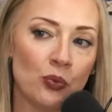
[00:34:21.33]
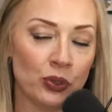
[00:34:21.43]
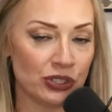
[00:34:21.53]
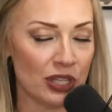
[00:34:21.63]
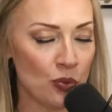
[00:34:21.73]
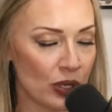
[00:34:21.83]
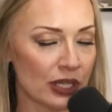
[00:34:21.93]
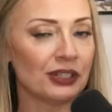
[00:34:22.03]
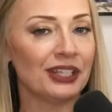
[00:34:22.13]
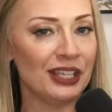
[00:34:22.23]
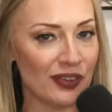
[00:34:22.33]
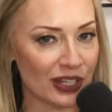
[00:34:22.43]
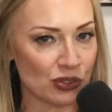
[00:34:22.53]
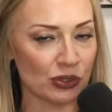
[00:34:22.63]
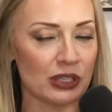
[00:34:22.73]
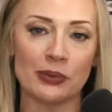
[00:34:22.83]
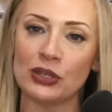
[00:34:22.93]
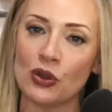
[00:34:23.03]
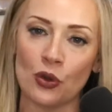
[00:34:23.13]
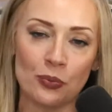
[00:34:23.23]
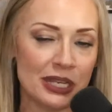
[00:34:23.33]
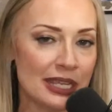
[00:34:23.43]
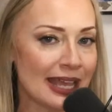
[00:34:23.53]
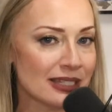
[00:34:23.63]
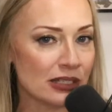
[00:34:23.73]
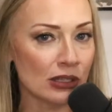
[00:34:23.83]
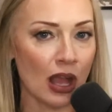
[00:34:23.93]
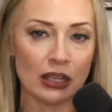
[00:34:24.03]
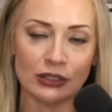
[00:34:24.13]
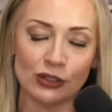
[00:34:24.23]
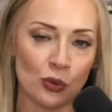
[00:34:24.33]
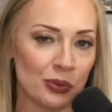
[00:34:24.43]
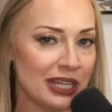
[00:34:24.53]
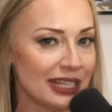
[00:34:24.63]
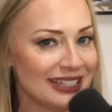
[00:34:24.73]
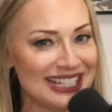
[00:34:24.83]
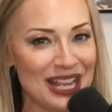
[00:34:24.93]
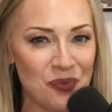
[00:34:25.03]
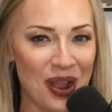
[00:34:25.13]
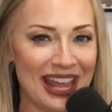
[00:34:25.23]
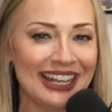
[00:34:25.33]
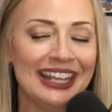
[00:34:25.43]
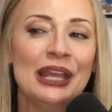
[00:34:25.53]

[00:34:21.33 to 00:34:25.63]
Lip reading: which they will eventually, but nobody has a clock, nobody can say when,